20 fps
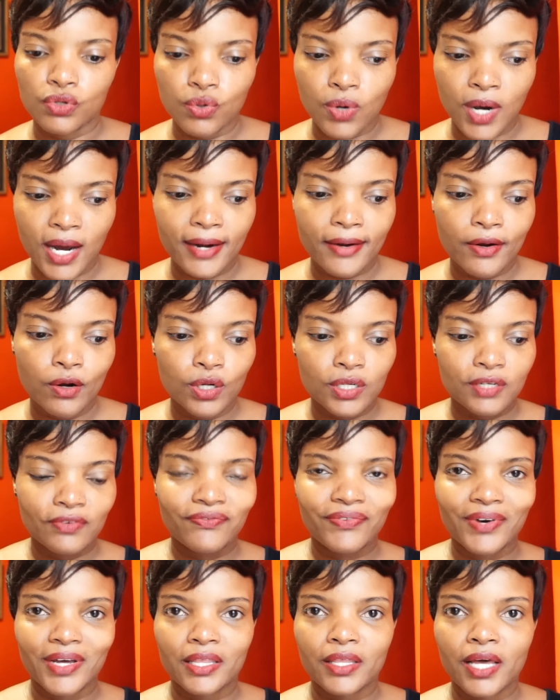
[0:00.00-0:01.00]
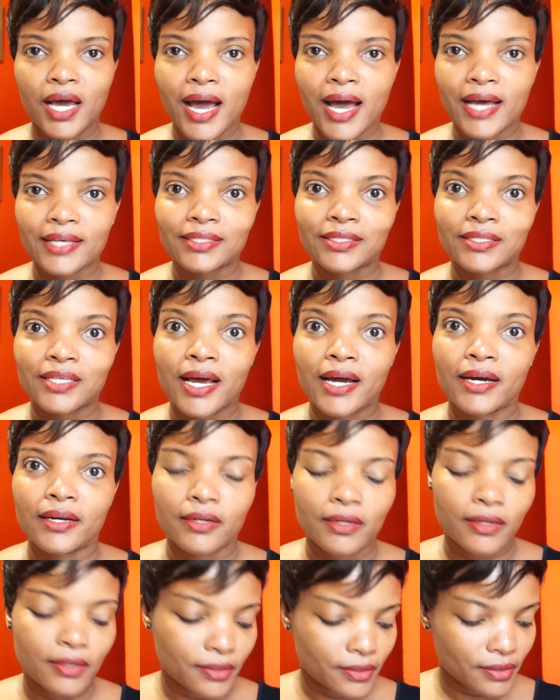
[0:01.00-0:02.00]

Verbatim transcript: you cannot father a son?